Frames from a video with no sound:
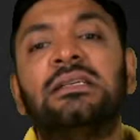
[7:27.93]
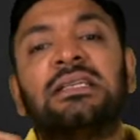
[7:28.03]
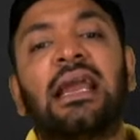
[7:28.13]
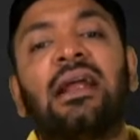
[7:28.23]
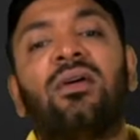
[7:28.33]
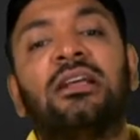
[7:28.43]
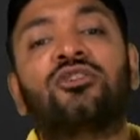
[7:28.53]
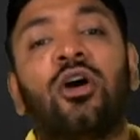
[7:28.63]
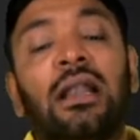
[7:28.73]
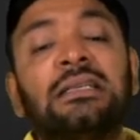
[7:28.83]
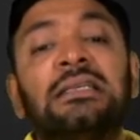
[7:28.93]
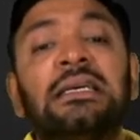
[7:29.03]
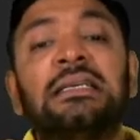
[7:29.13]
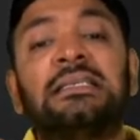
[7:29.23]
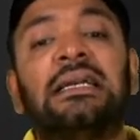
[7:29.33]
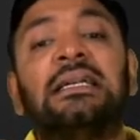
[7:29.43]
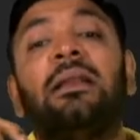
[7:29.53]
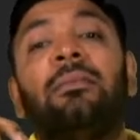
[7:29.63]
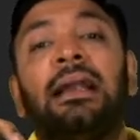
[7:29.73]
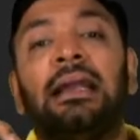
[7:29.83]
Second one is called as
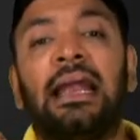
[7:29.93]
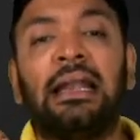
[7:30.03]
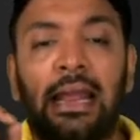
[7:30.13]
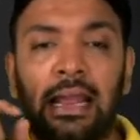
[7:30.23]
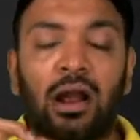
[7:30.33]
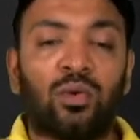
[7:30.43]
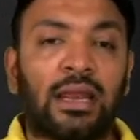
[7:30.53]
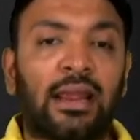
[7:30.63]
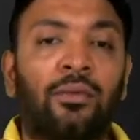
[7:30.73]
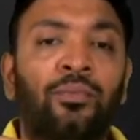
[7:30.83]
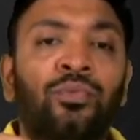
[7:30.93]
settlement date accounting.